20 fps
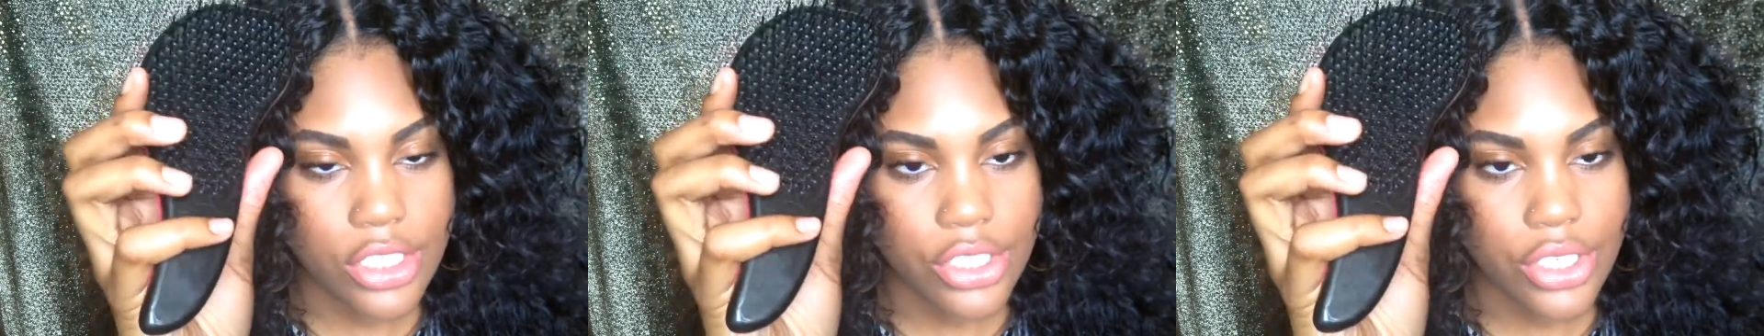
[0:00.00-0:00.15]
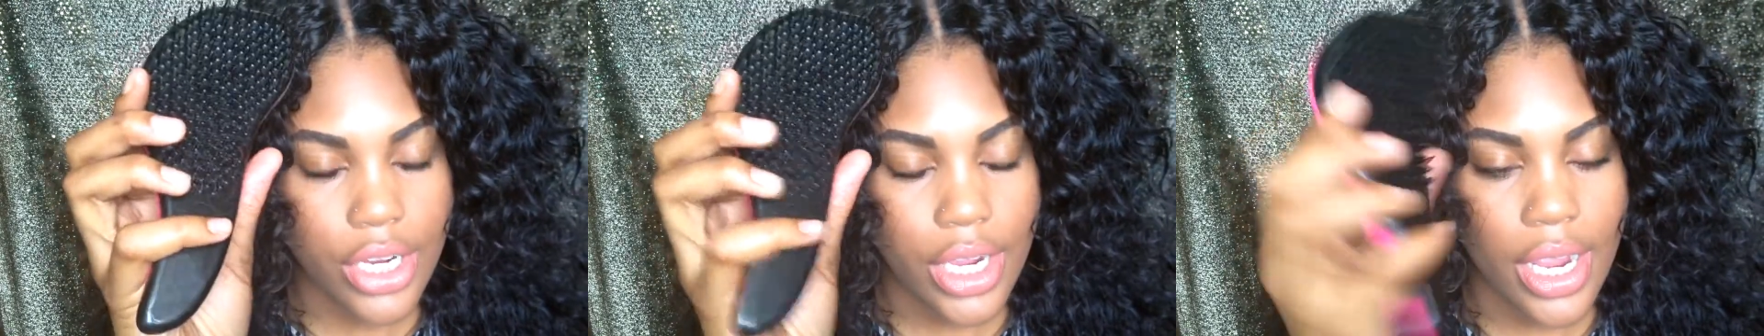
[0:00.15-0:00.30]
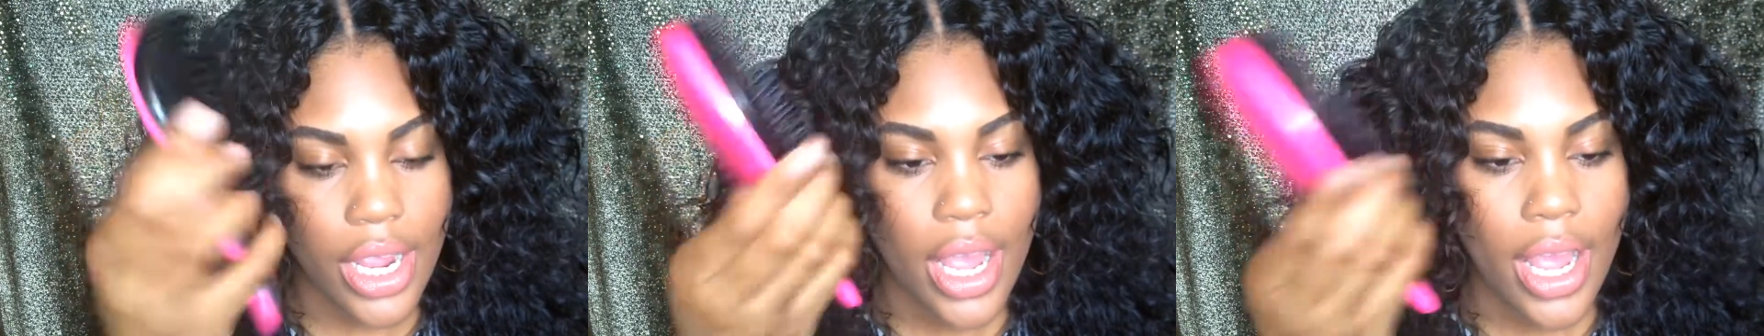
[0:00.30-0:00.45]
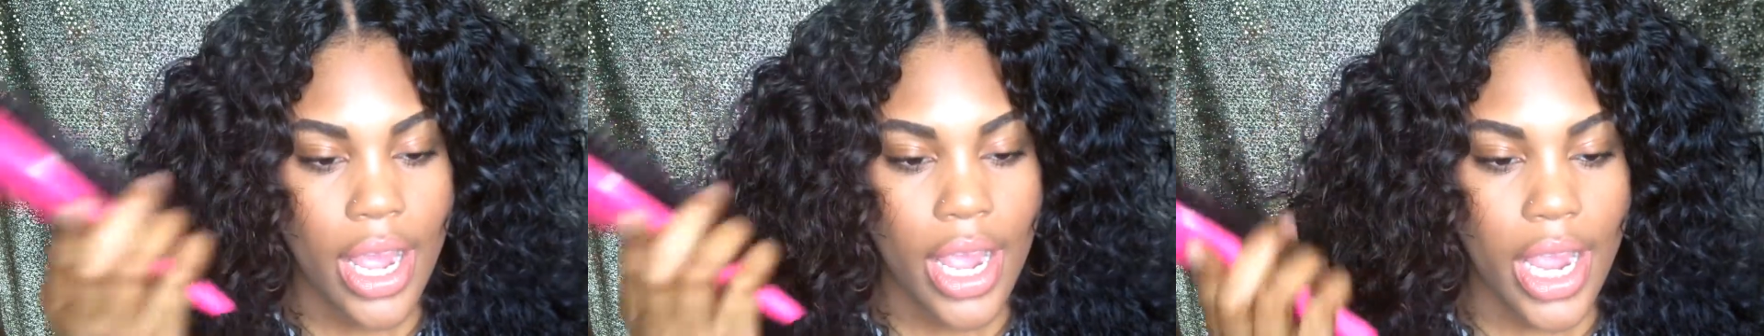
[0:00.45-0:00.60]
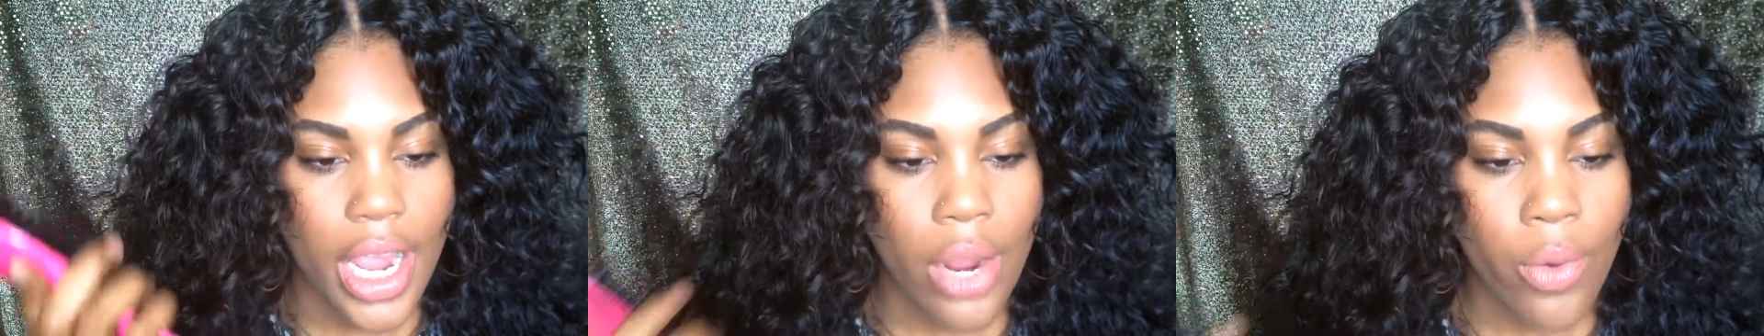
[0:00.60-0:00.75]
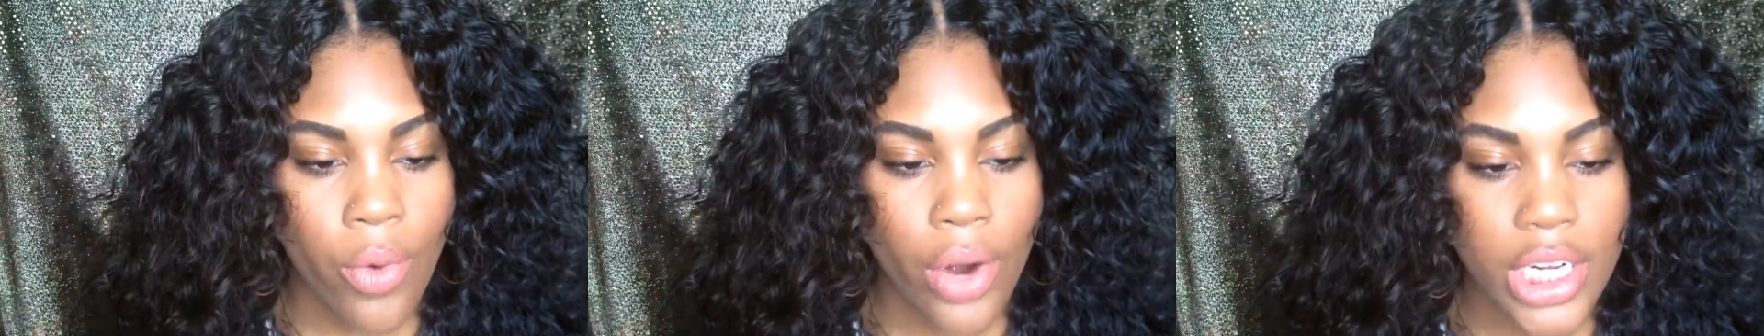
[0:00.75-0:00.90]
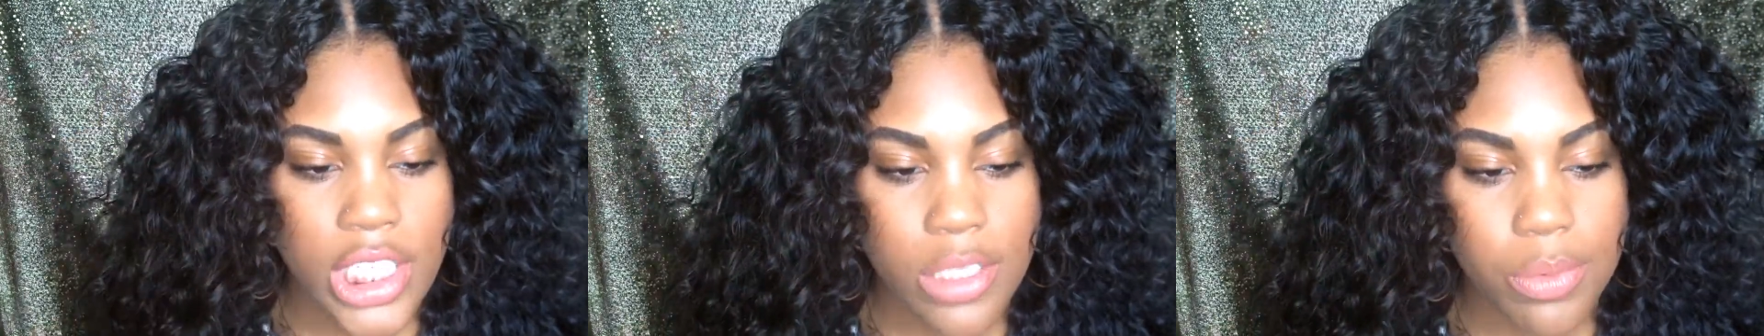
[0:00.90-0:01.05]
Tree. It
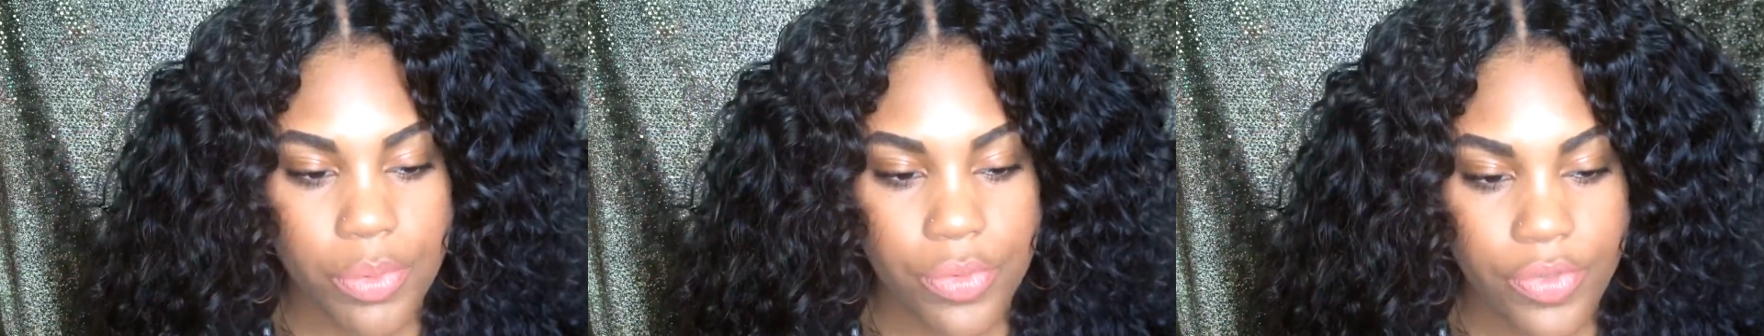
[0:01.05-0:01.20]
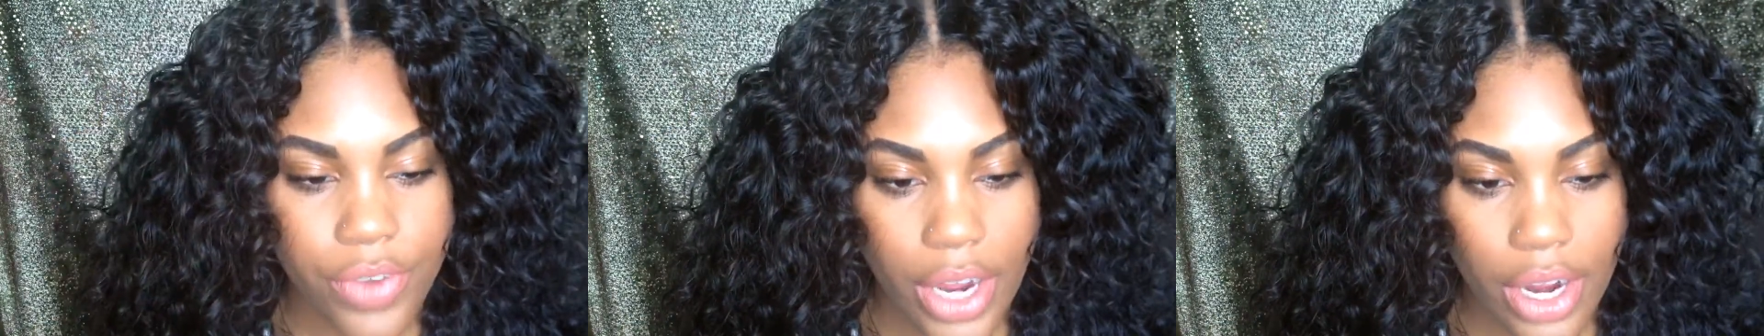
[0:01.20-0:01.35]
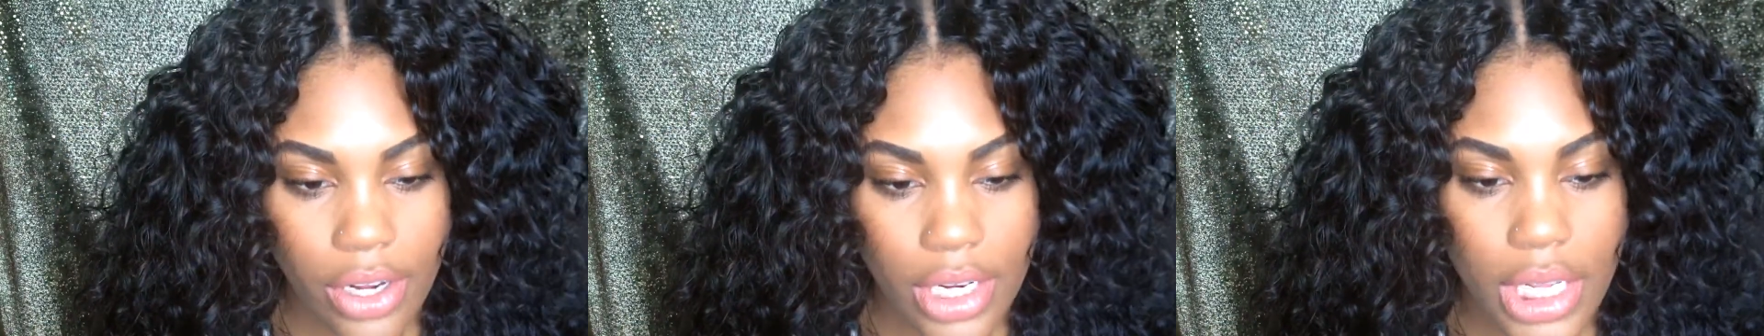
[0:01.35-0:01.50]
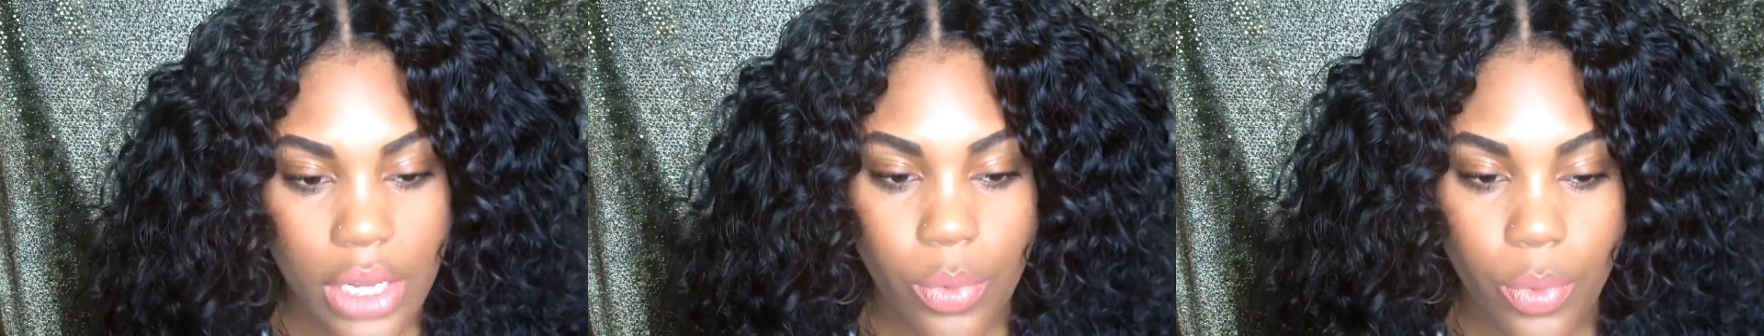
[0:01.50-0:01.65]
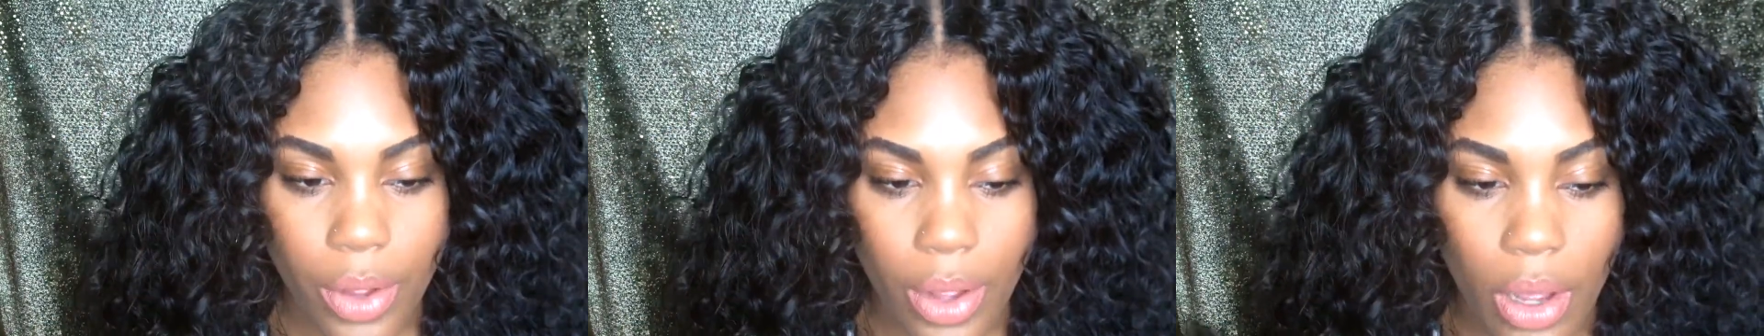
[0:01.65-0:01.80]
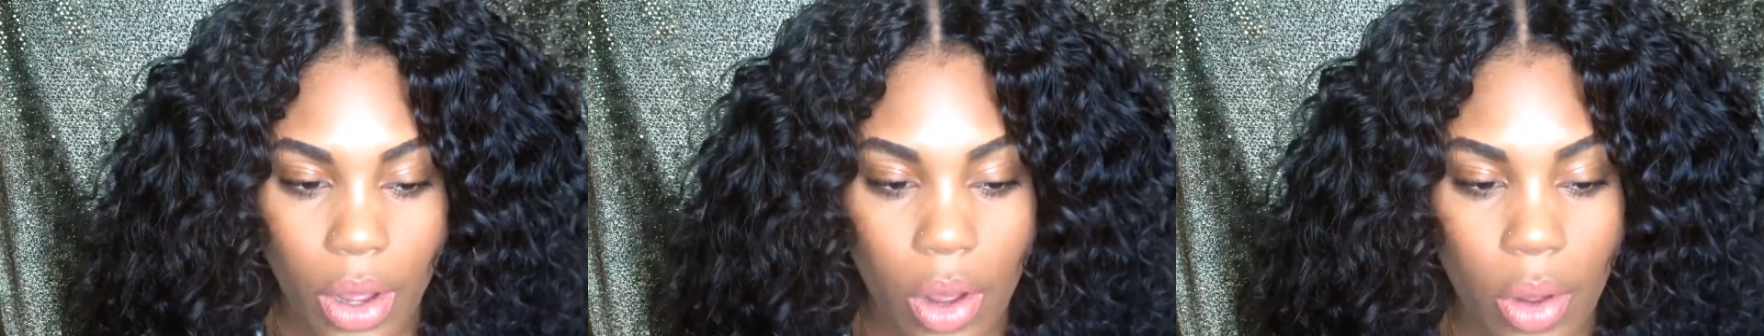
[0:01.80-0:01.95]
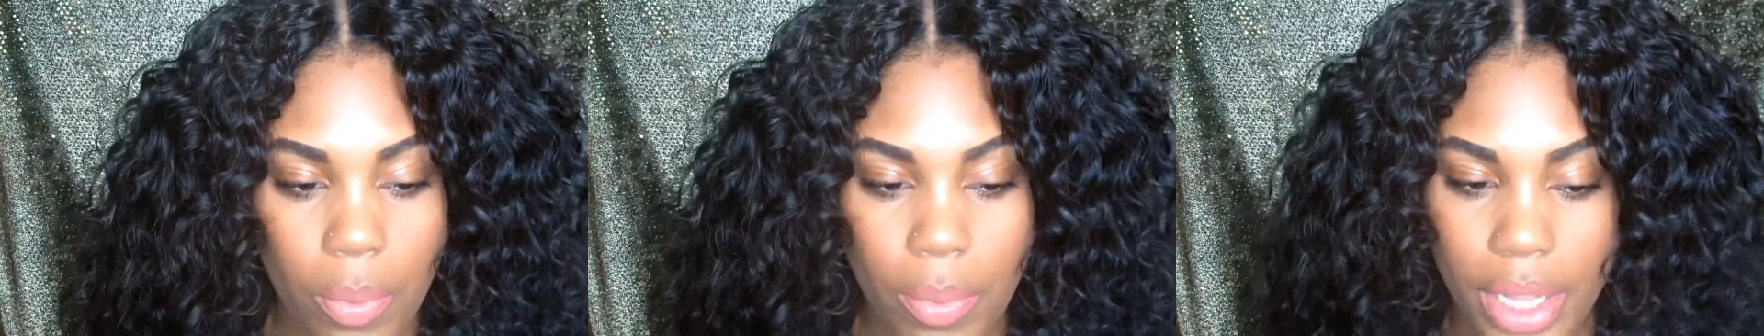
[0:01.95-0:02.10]
works fairly well,